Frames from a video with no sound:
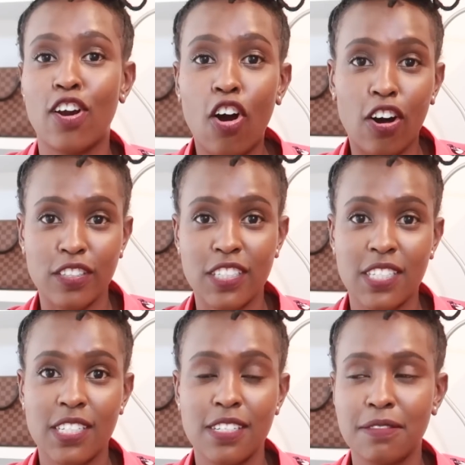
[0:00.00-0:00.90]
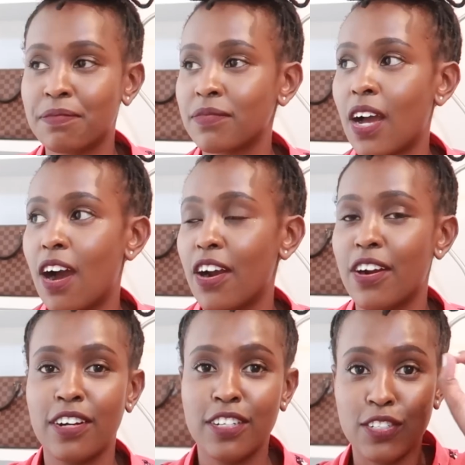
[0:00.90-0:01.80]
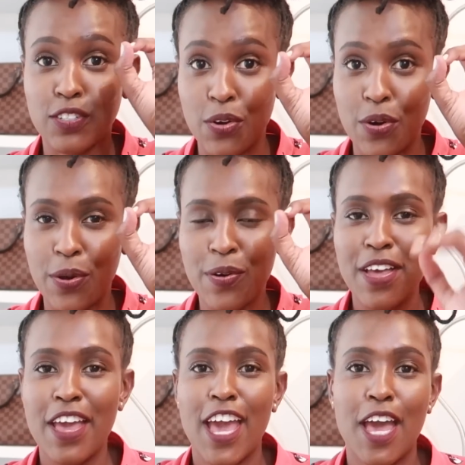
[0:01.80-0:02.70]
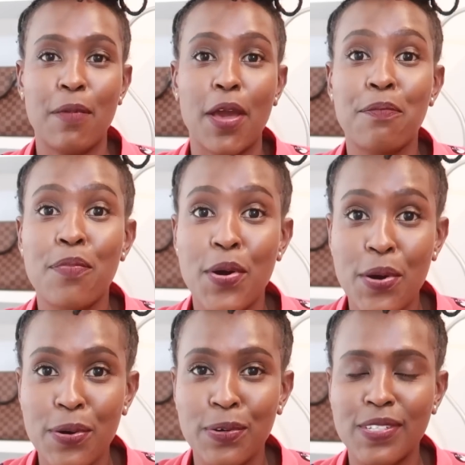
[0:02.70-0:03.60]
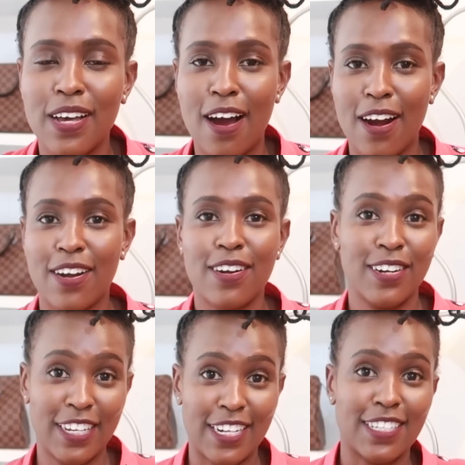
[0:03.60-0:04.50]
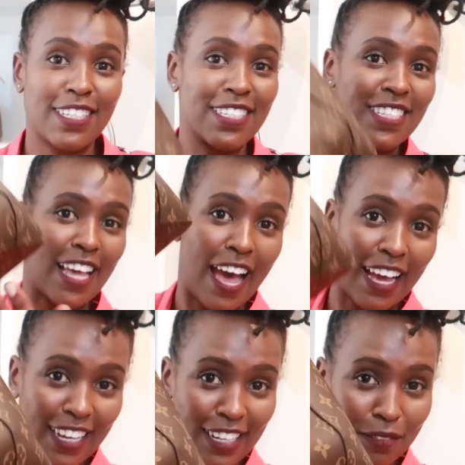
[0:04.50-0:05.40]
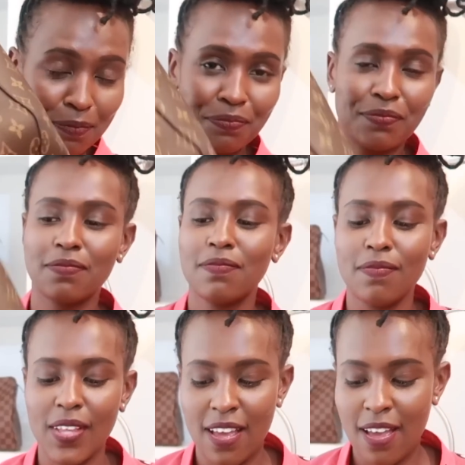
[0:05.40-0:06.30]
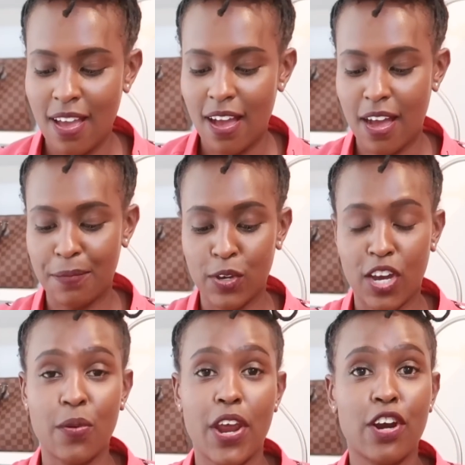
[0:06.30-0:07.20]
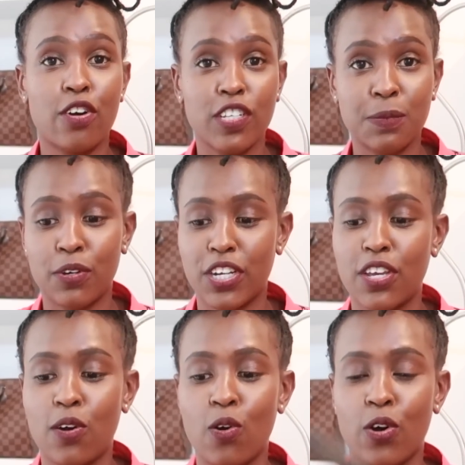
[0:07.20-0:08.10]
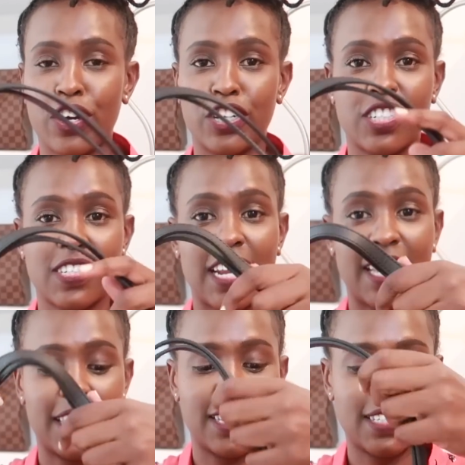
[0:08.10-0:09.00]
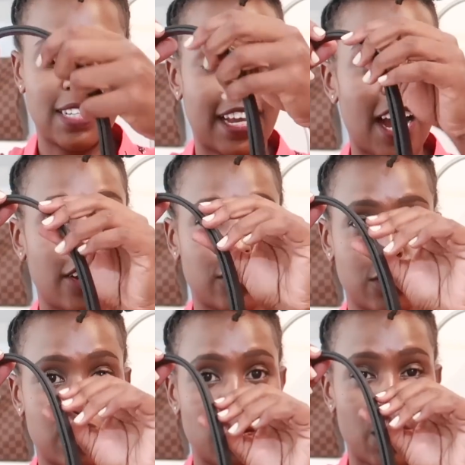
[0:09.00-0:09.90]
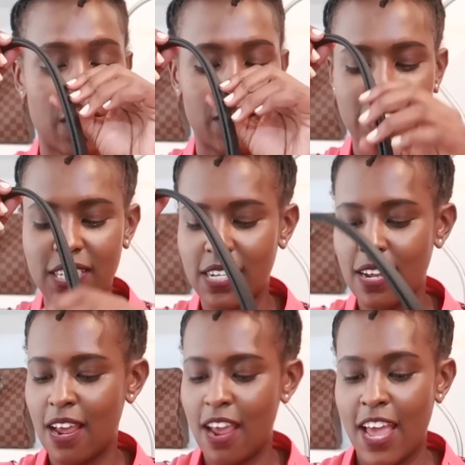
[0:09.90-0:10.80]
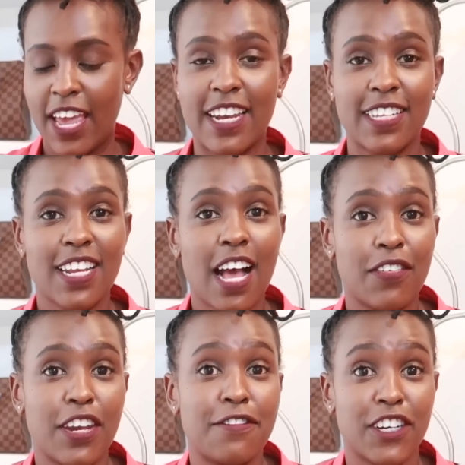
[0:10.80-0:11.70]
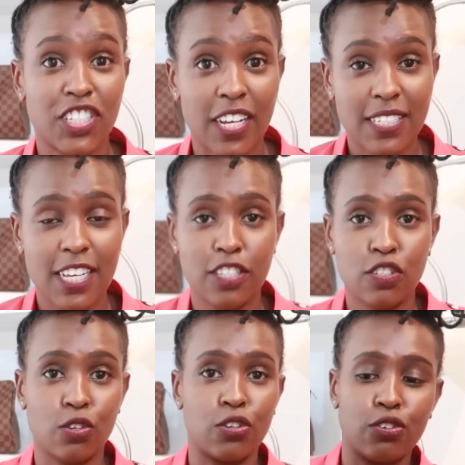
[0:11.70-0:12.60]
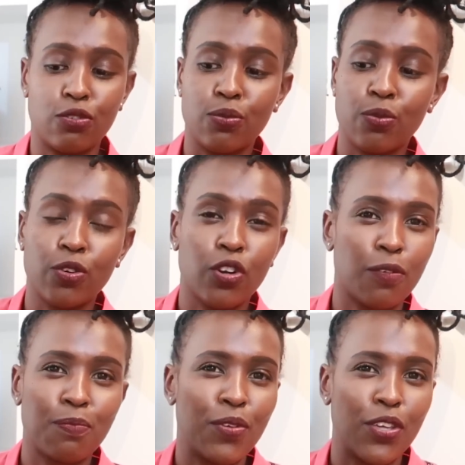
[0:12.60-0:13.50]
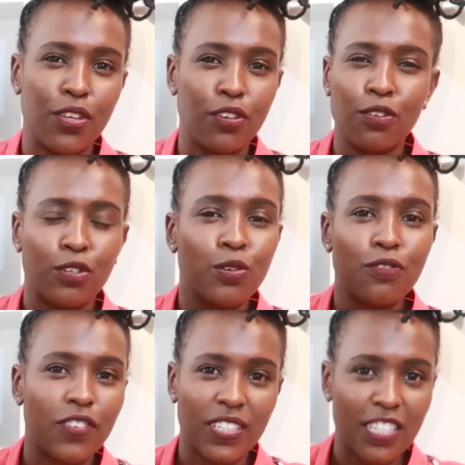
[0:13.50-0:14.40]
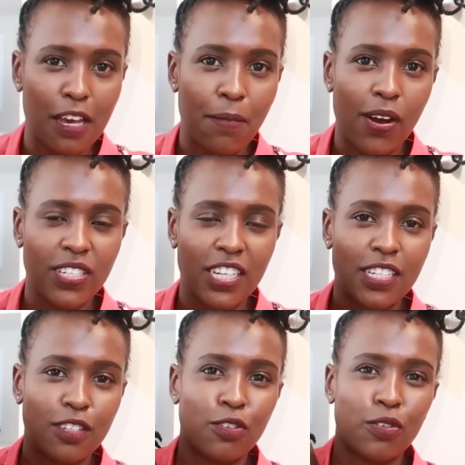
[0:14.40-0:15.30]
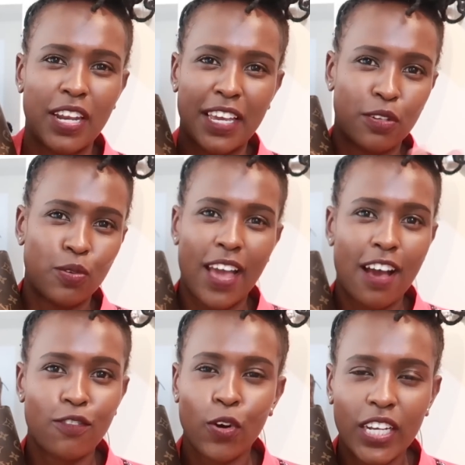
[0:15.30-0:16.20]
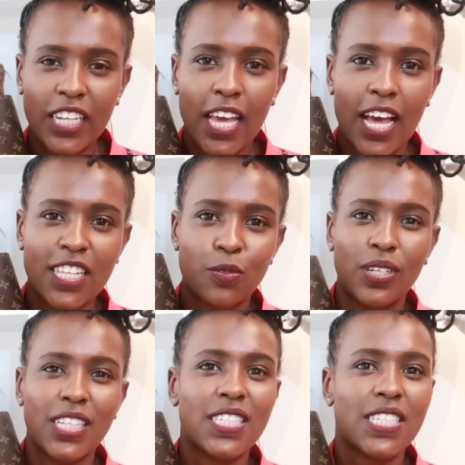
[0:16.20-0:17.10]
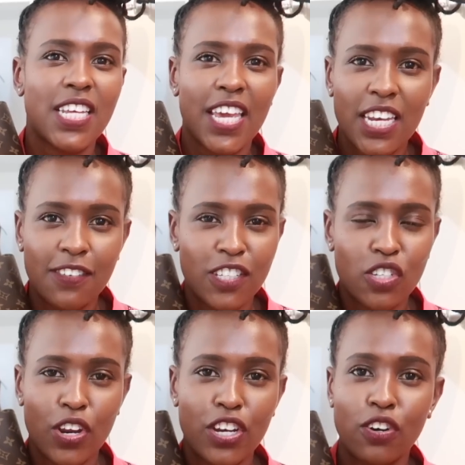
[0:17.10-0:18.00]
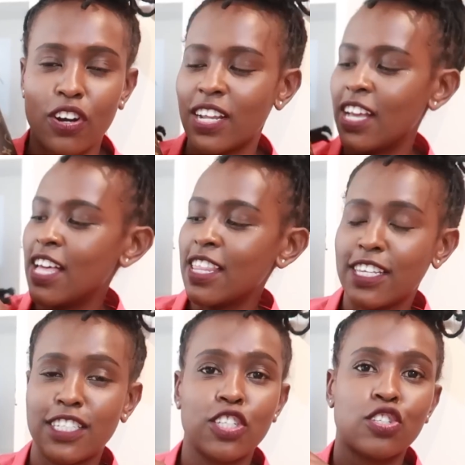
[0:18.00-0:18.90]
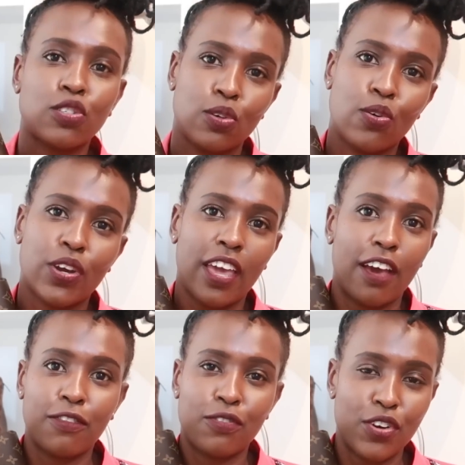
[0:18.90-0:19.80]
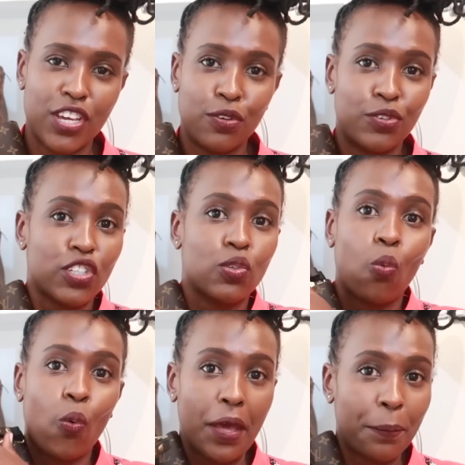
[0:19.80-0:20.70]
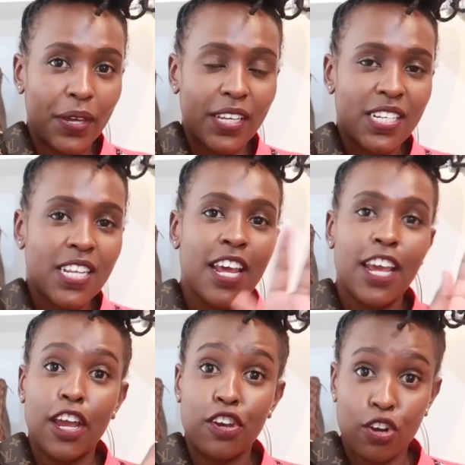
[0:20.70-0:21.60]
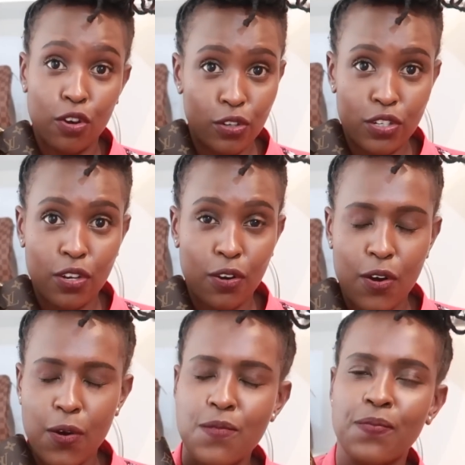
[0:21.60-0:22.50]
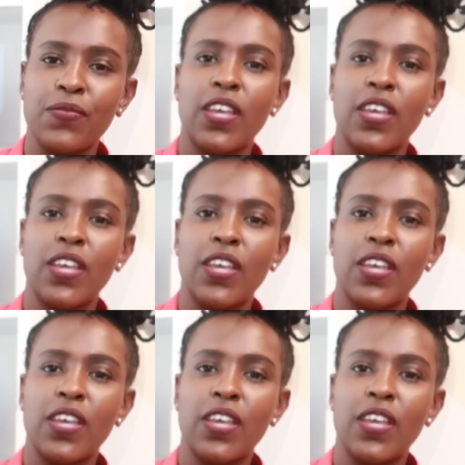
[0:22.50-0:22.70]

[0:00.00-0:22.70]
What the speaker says: cons are 0, and my pros are it doesn't sag. You can wear it crossbody or just like this, like how I choose to wear it. It doesn't have any fascetta, so you will not be, you know, too fussy about it. You know, like, do I have oily hands? Will it stain if it's rained on? This is so carefree. You just wipe it and you're good to go.